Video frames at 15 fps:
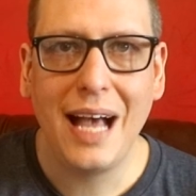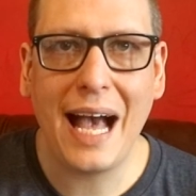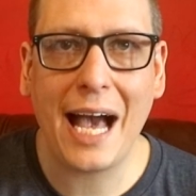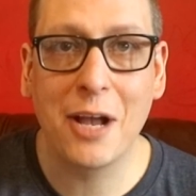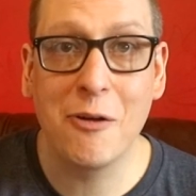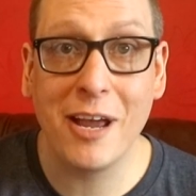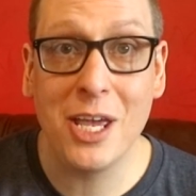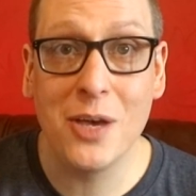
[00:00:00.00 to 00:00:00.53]

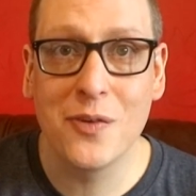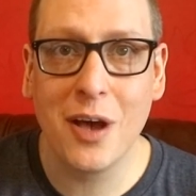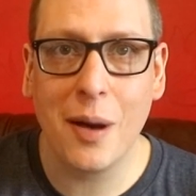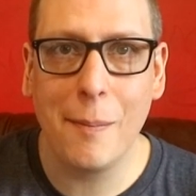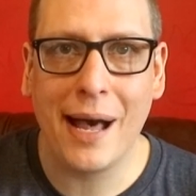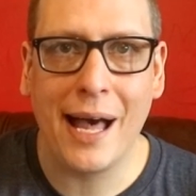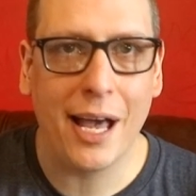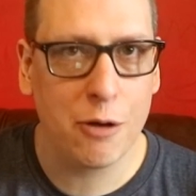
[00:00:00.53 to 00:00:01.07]
Ah, great, you've
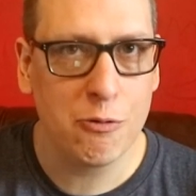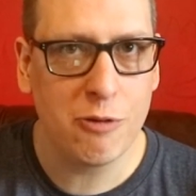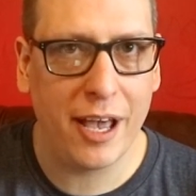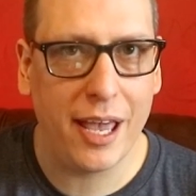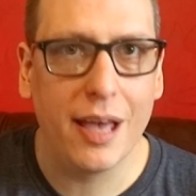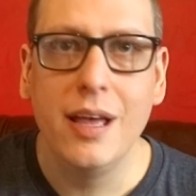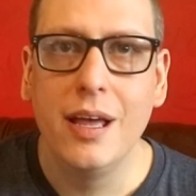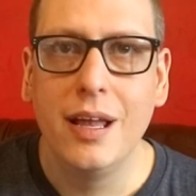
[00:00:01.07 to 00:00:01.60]
come back.
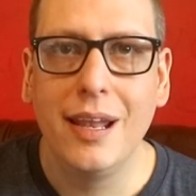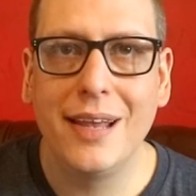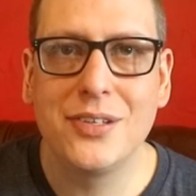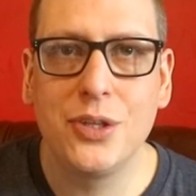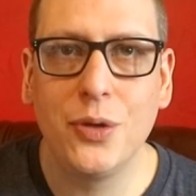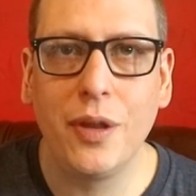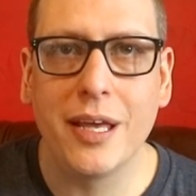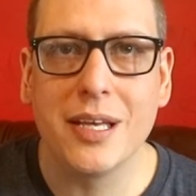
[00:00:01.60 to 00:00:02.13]
Right.
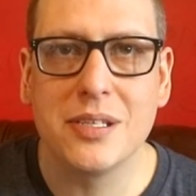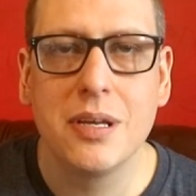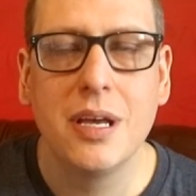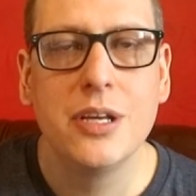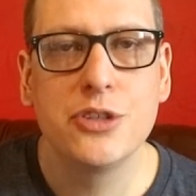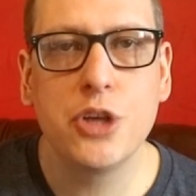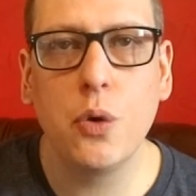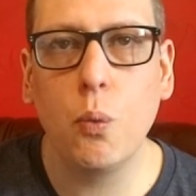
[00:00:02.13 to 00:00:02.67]
Let's do this.
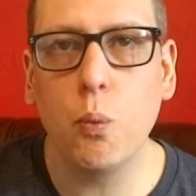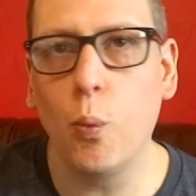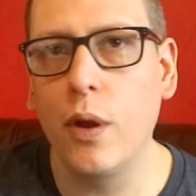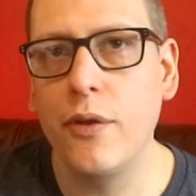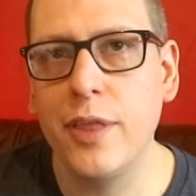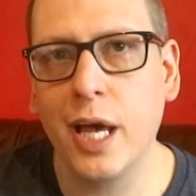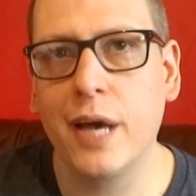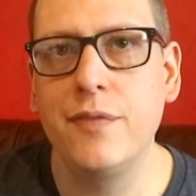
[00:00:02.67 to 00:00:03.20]
So
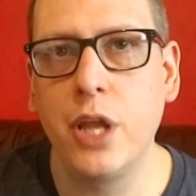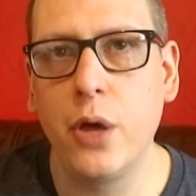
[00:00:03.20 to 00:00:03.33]
one thing I've